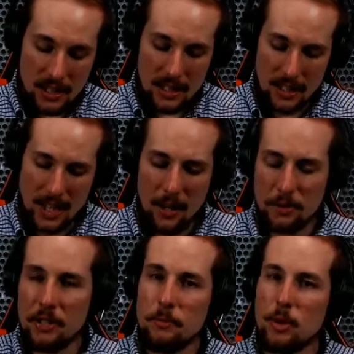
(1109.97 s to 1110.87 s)
It allows
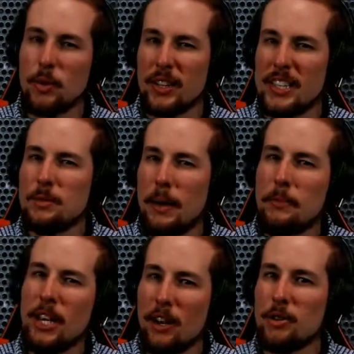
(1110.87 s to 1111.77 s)
them to at least
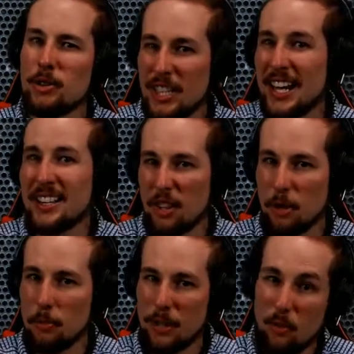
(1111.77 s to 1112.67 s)
maybe understand a
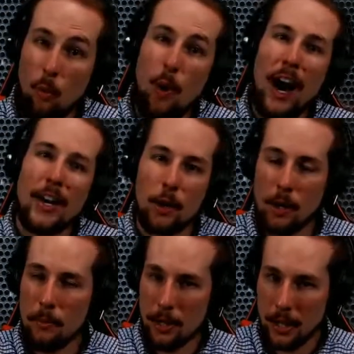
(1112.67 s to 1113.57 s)
little bit of why you're
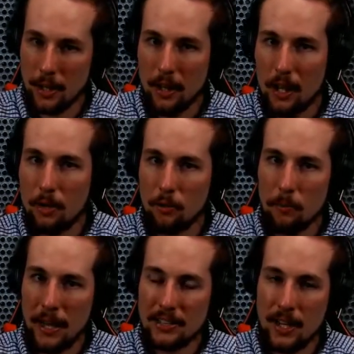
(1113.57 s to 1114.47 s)
coming from
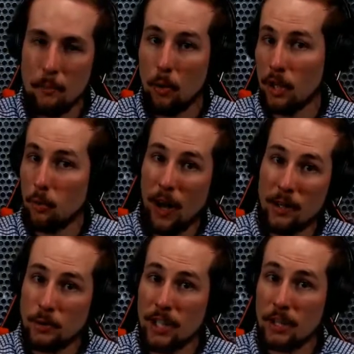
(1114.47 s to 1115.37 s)
that standpoint and why
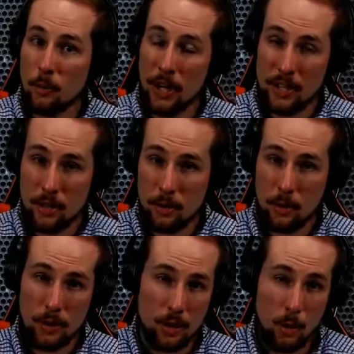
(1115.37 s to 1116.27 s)
you see it the way that you
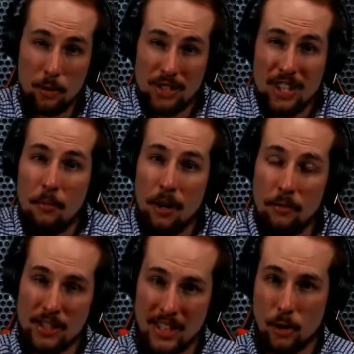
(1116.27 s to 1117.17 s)
do. And you don't just come off
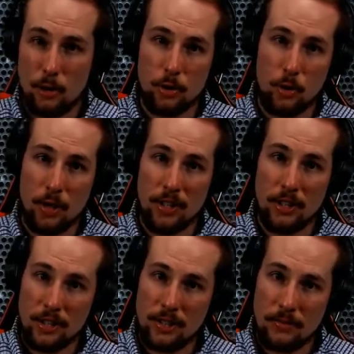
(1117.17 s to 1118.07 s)
as a killjoy that
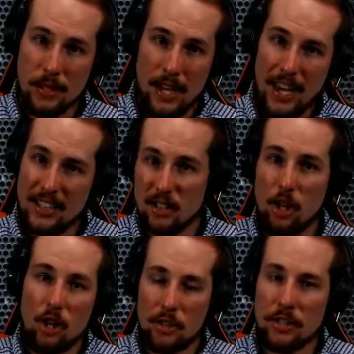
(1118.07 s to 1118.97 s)
just has a
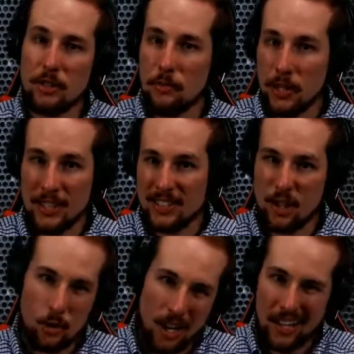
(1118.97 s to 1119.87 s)
long list of things that
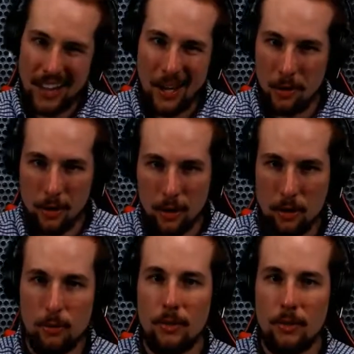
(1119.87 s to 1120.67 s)
you're not allowed to do